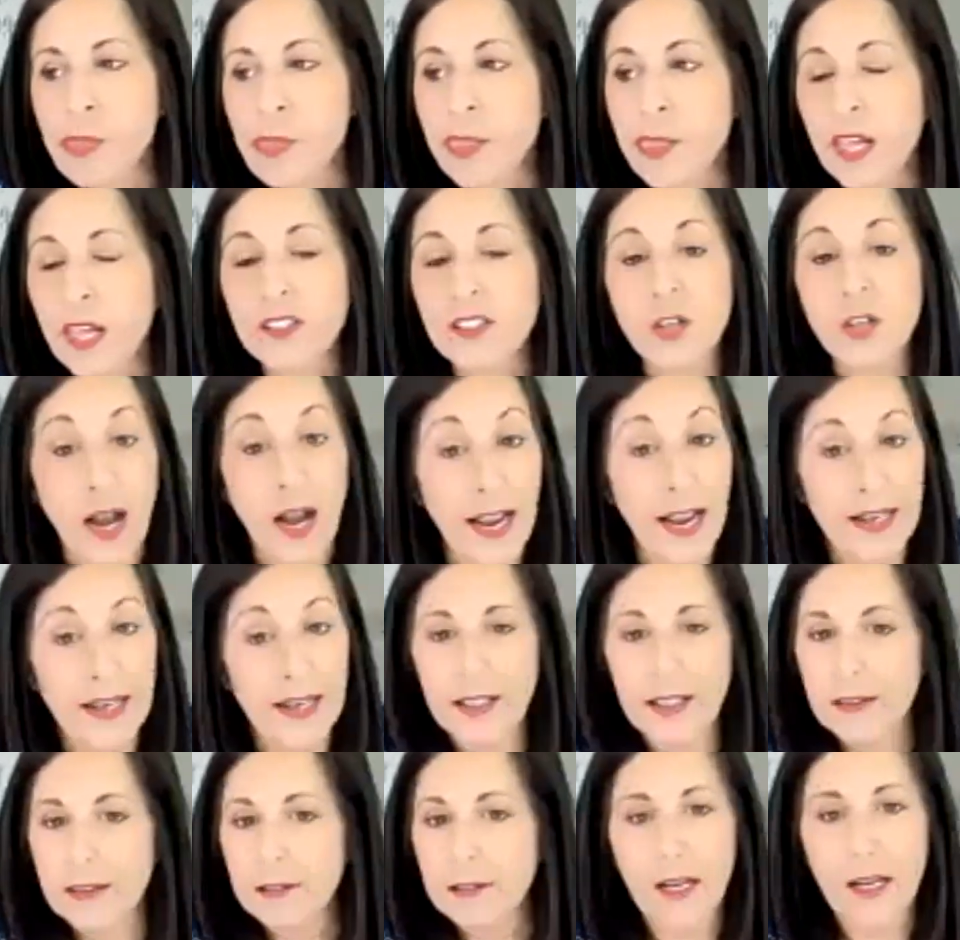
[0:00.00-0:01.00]
And so I
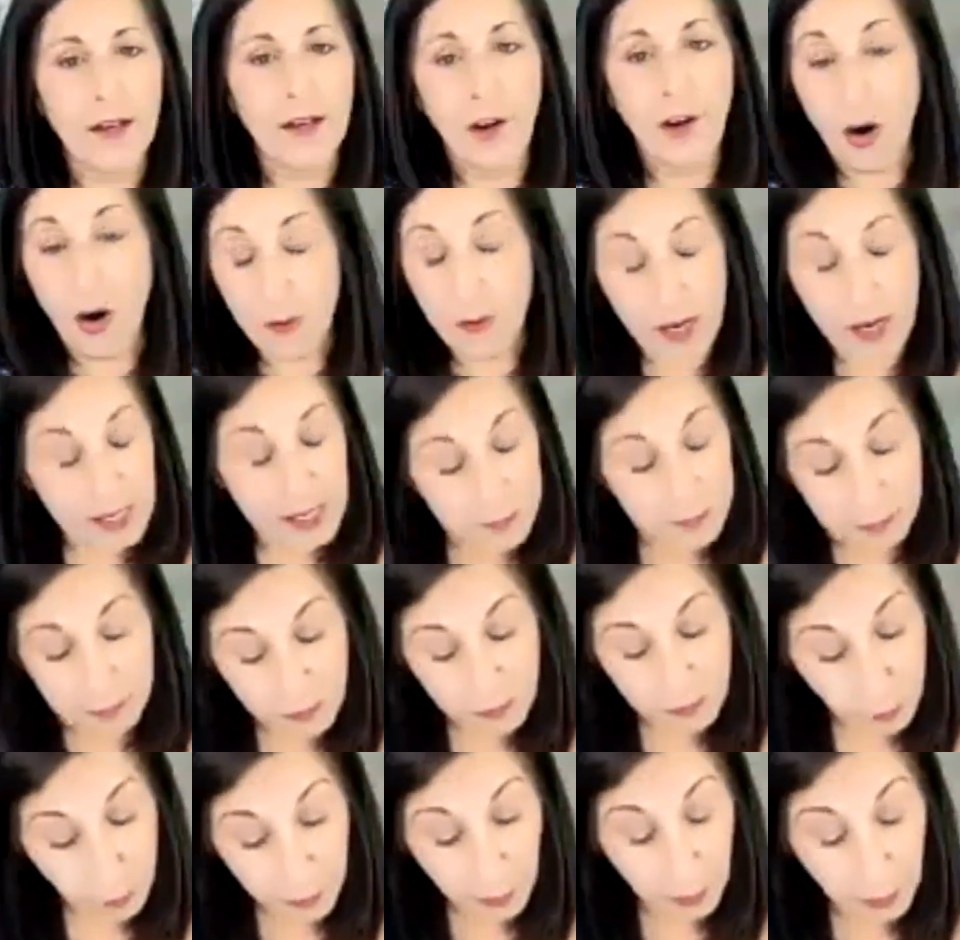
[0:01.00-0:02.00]
have already,
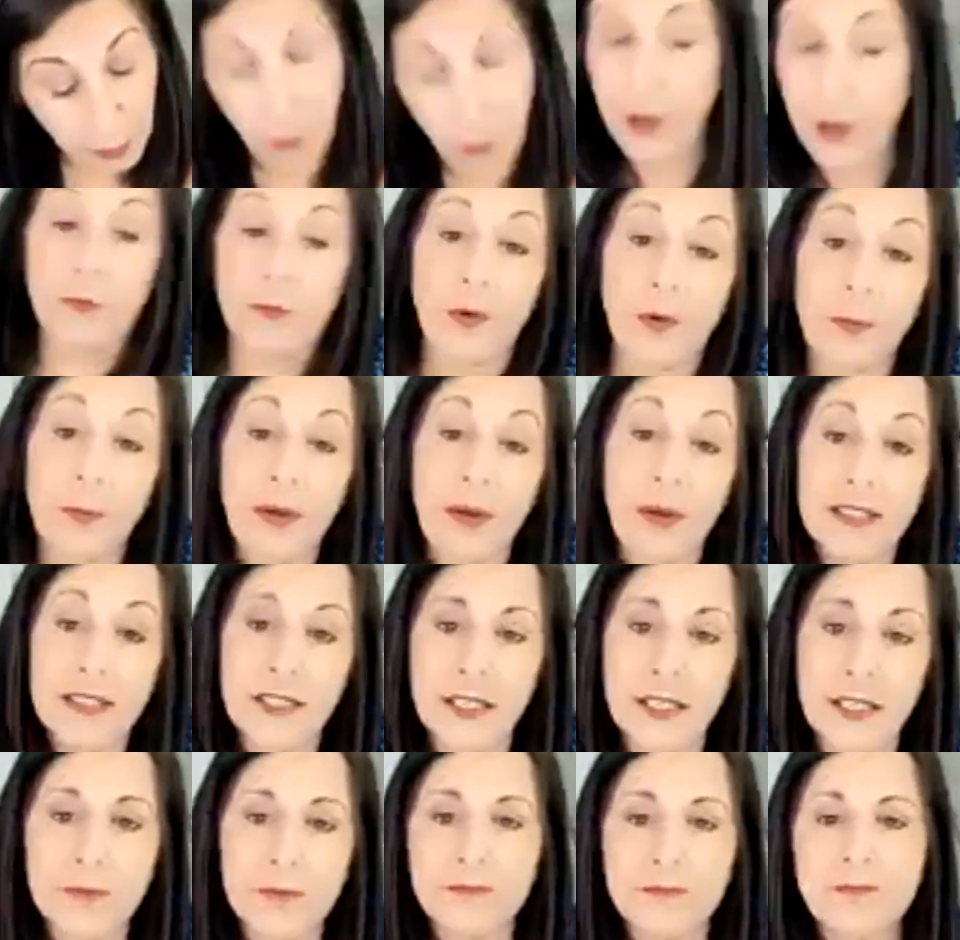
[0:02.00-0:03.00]
before the Lord,
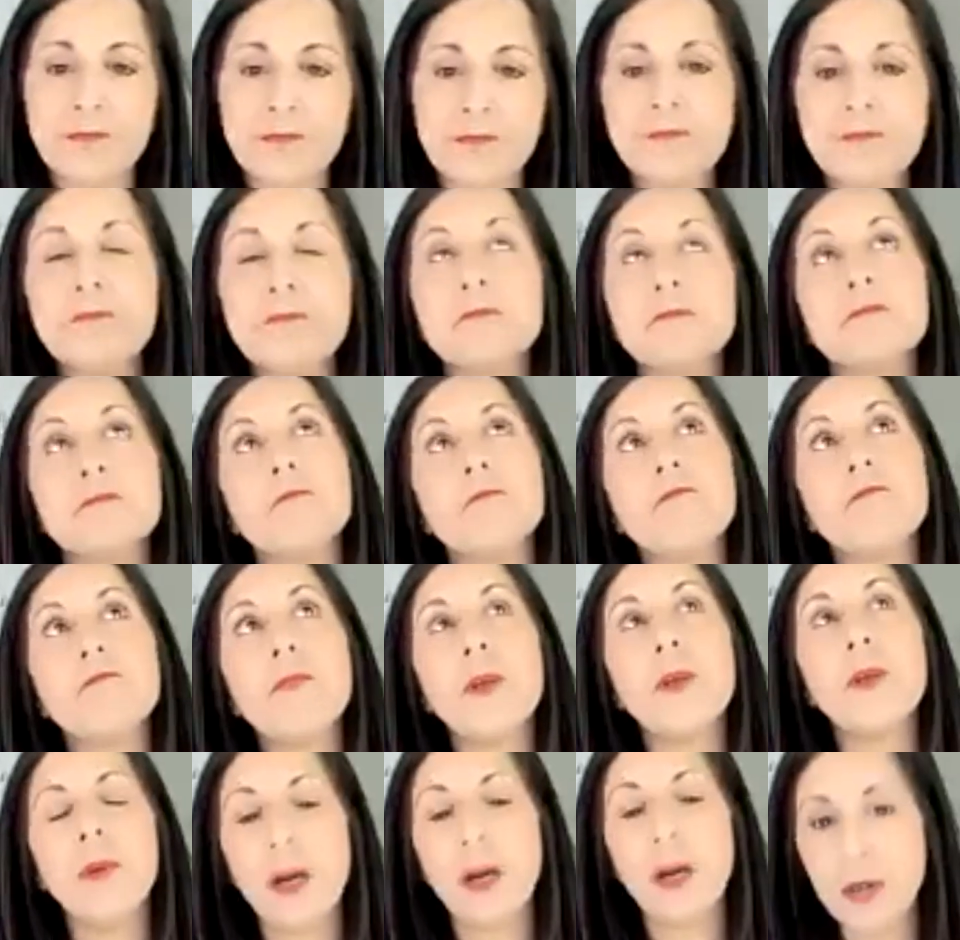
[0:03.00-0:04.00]
repented.
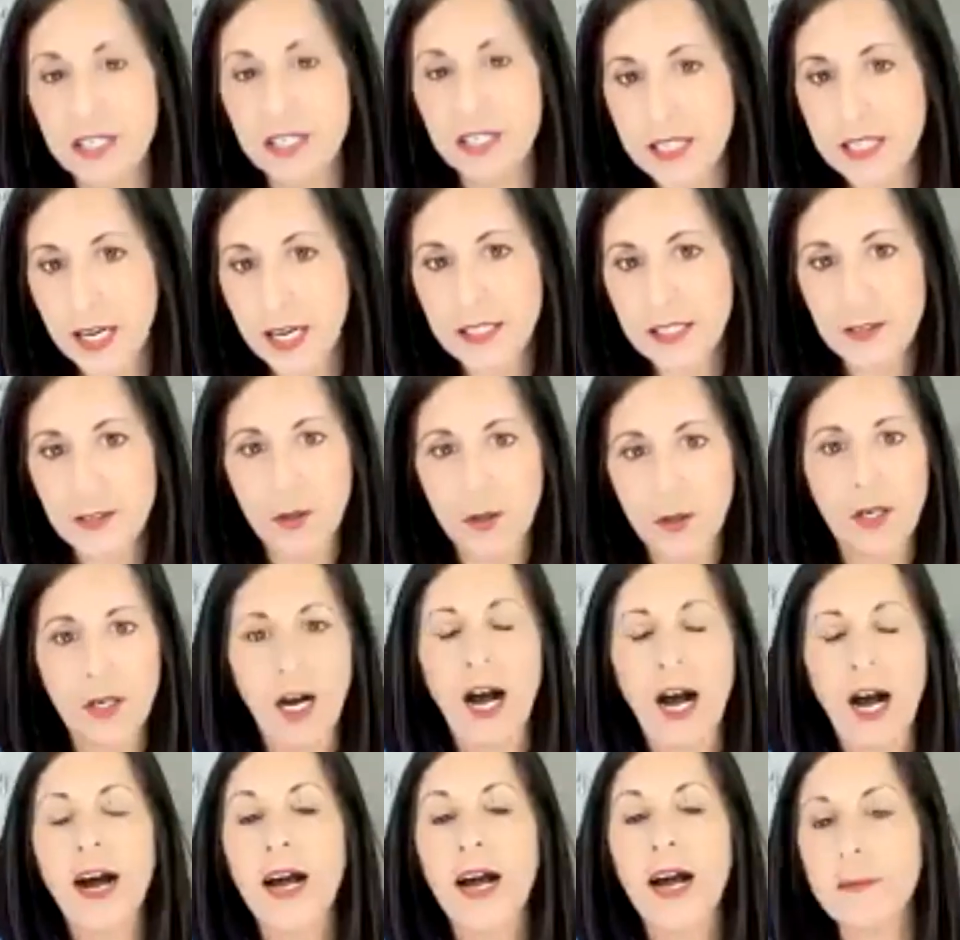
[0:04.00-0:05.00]
But I want to tell you,
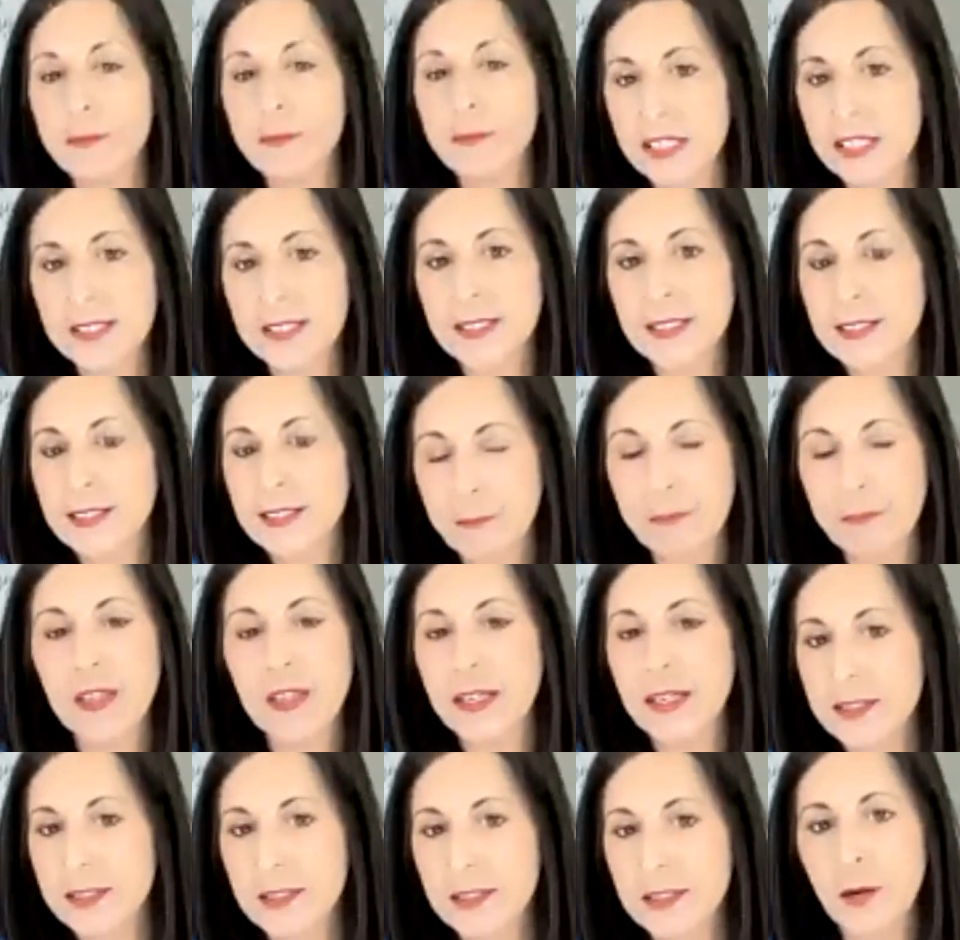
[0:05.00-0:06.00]
I missed
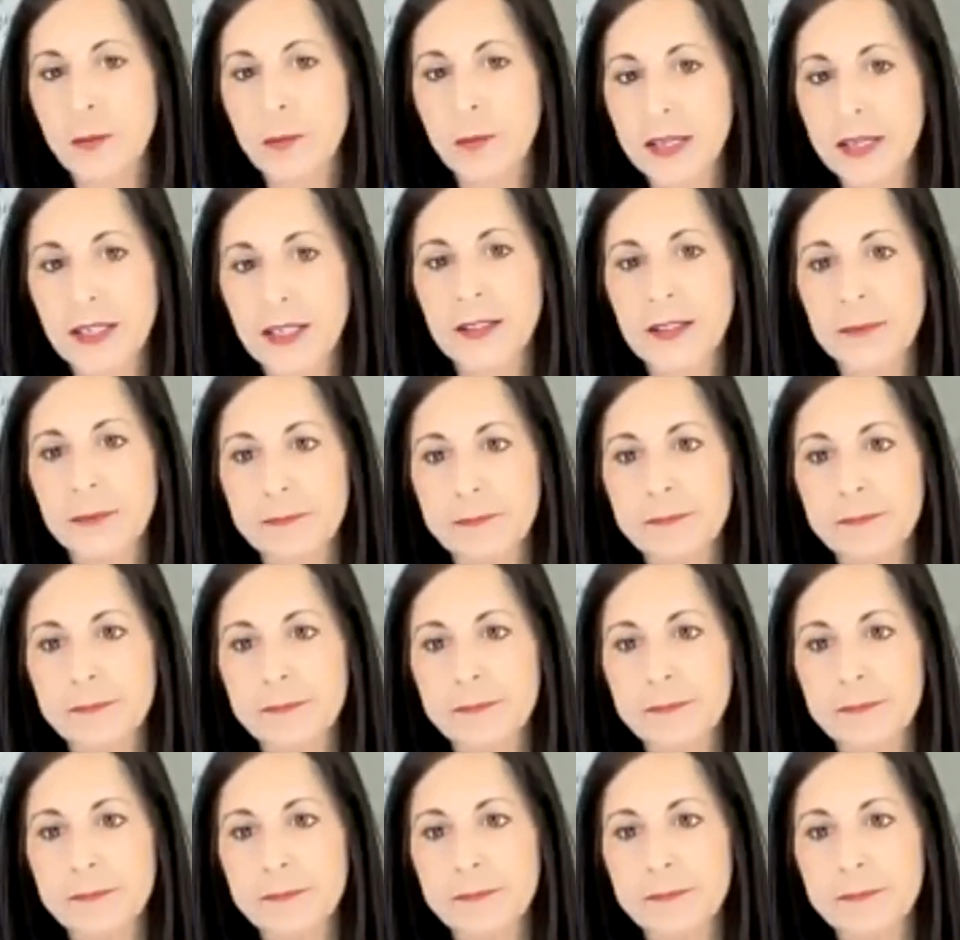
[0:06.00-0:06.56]
something so big.